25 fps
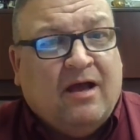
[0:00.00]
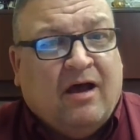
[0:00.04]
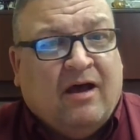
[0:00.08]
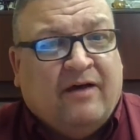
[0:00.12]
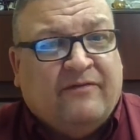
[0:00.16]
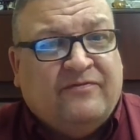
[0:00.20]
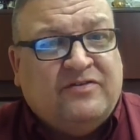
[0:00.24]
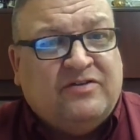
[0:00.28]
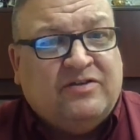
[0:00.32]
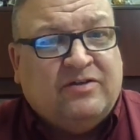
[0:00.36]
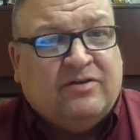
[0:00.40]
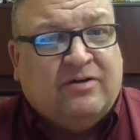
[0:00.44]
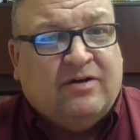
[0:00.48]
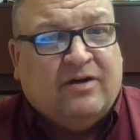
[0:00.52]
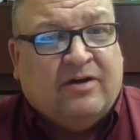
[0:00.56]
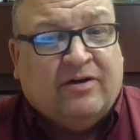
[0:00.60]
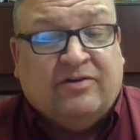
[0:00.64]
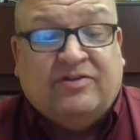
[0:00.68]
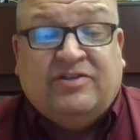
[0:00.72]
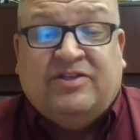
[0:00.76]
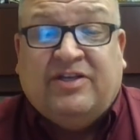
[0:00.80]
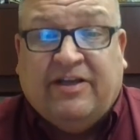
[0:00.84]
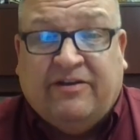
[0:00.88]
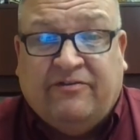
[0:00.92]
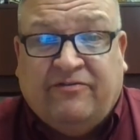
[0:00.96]

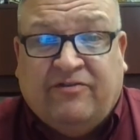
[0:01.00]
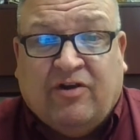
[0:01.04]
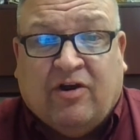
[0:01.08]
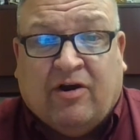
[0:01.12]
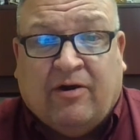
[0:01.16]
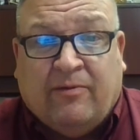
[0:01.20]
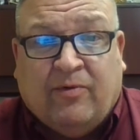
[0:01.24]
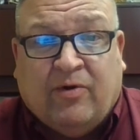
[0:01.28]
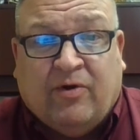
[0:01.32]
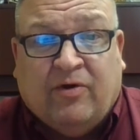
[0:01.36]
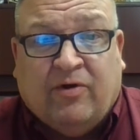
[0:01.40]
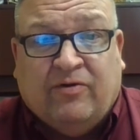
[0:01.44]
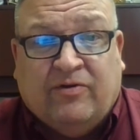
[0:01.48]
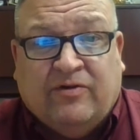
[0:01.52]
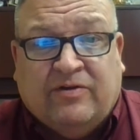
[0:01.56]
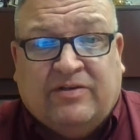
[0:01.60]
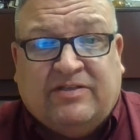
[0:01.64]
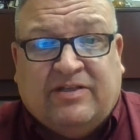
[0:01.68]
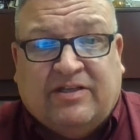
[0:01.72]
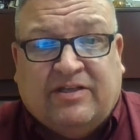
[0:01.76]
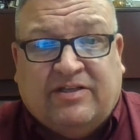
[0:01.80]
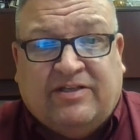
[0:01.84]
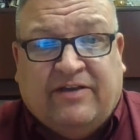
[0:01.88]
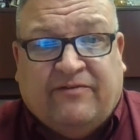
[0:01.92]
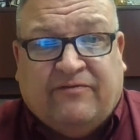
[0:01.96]
Chief Yarbrough, who
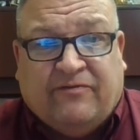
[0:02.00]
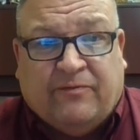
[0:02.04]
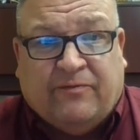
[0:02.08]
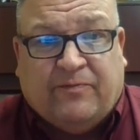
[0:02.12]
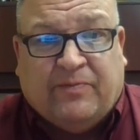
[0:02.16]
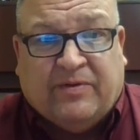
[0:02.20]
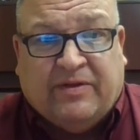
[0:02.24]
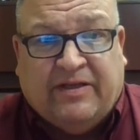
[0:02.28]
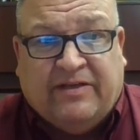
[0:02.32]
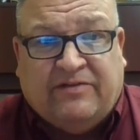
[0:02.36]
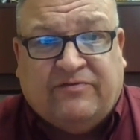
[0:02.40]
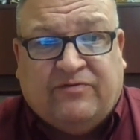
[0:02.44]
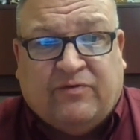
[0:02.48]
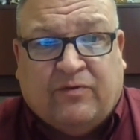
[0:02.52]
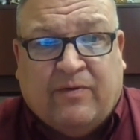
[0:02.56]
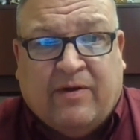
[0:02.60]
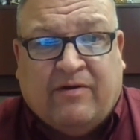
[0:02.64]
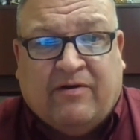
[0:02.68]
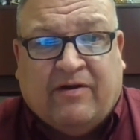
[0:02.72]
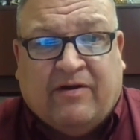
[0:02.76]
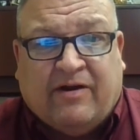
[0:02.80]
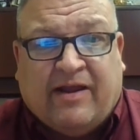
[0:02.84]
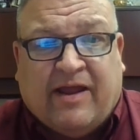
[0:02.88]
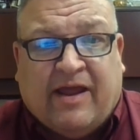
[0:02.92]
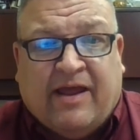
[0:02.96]
is the chief of police for
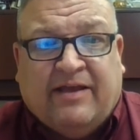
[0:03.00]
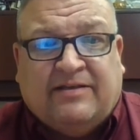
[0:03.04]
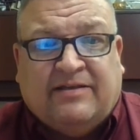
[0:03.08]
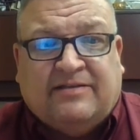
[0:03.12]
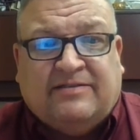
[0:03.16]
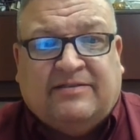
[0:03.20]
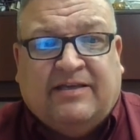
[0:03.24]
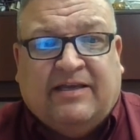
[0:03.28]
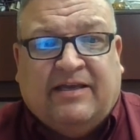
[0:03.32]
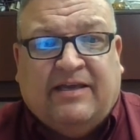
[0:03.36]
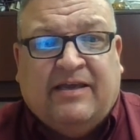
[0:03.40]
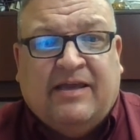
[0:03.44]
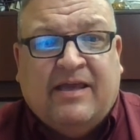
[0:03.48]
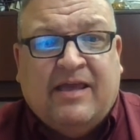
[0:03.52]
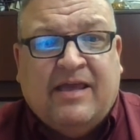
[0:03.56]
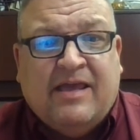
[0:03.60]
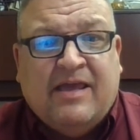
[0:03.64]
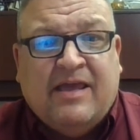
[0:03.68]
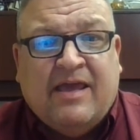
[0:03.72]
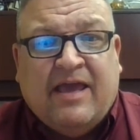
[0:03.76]
Round Rock ISD,